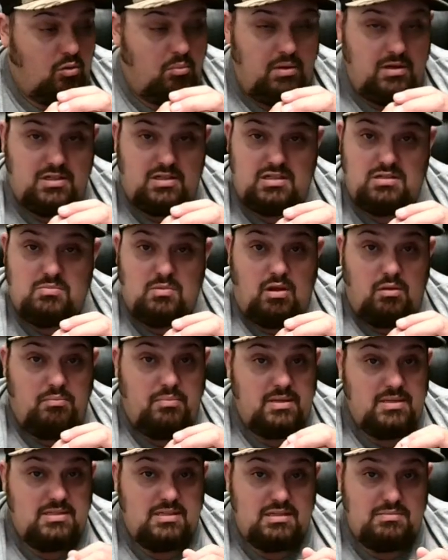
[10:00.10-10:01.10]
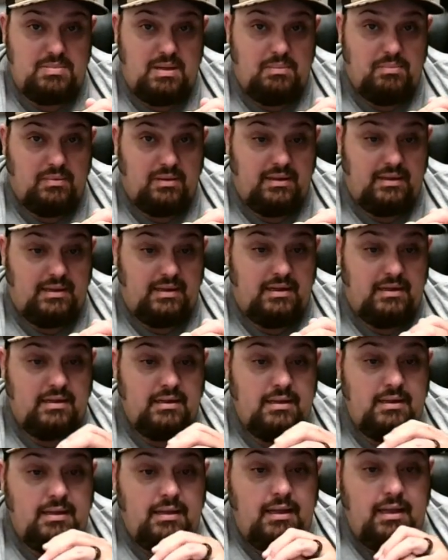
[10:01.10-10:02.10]
bunch of small business people in there,
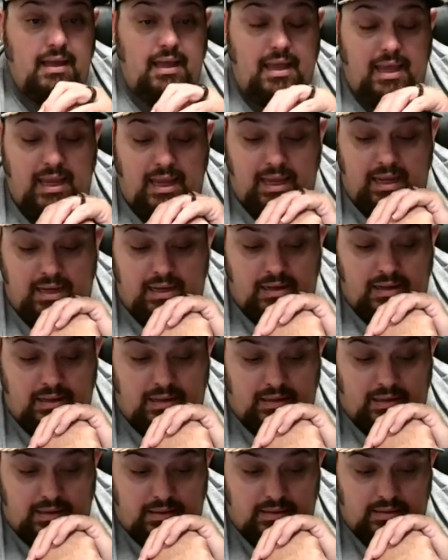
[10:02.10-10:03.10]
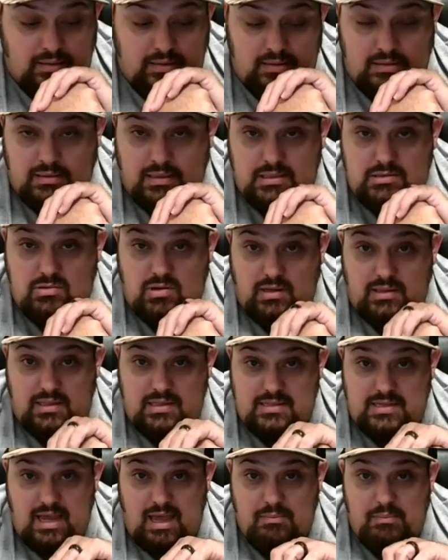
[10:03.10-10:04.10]
and let's rock
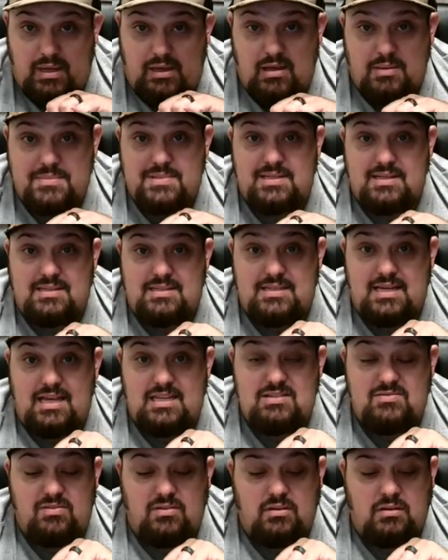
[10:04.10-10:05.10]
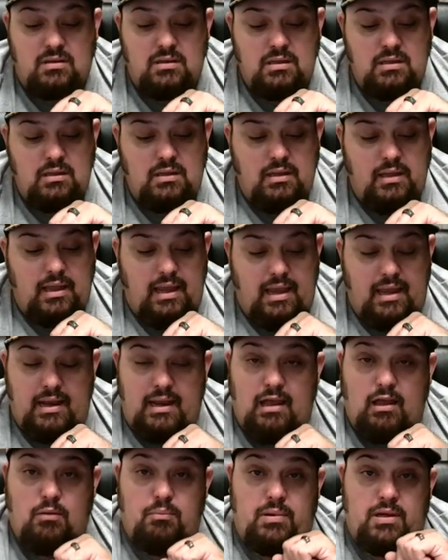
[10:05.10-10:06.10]
this out and become successful and
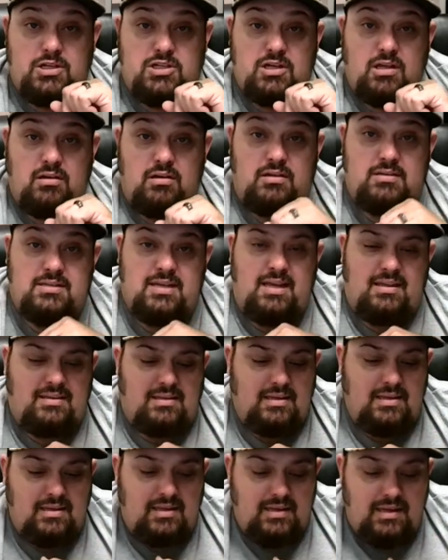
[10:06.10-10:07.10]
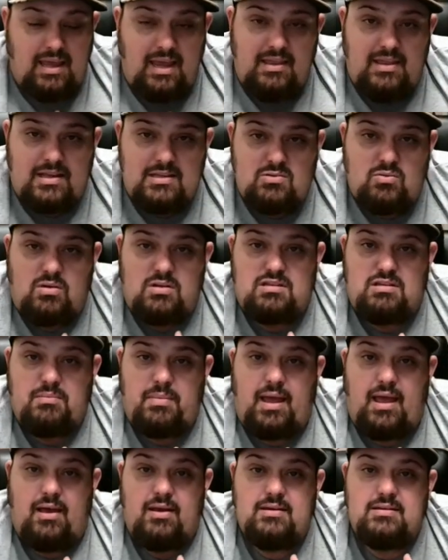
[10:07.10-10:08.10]
help each other. Because at the end of the day, that's what it's
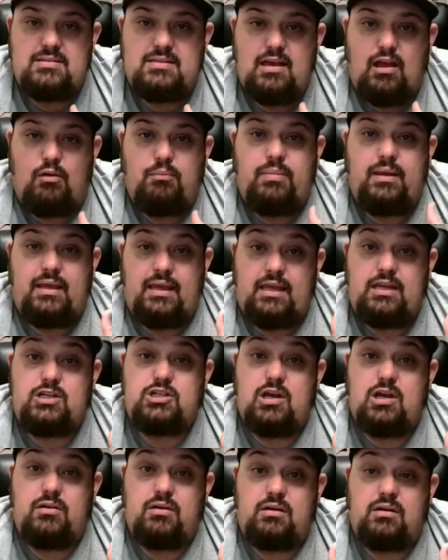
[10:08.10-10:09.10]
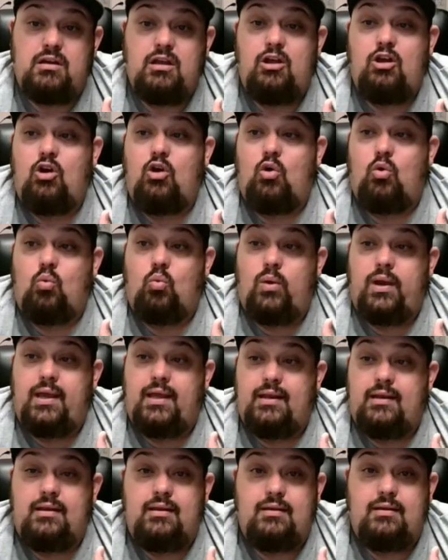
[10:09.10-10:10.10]
about, is helping each other
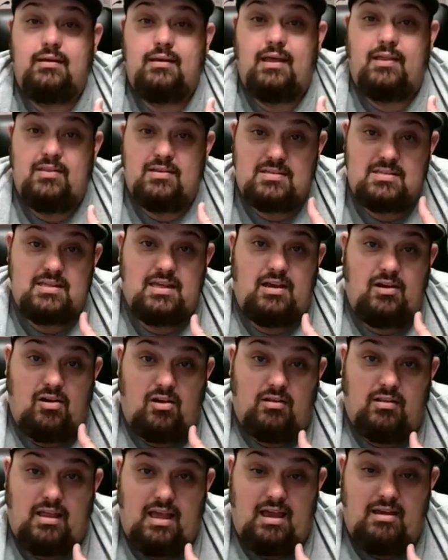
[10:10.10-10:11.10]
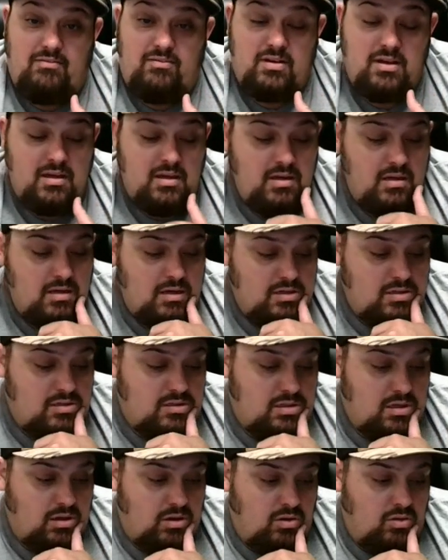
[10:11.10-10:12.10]
win in this thing called life.
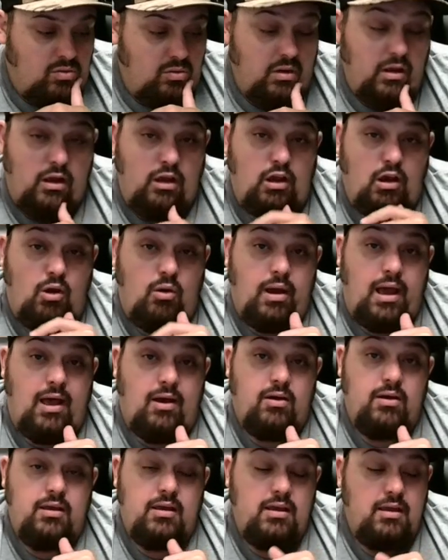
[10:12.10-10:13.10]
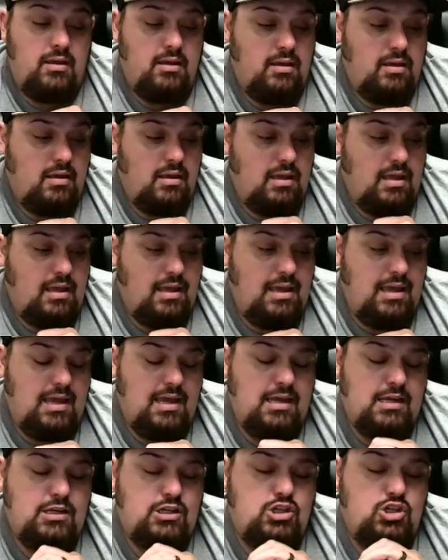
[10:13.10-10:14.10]
So go out,
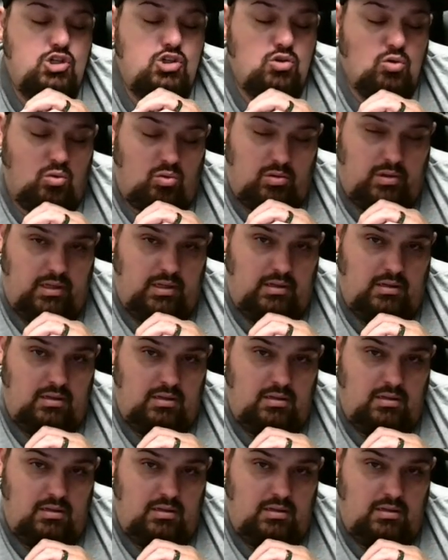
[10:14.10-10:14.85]
enjoy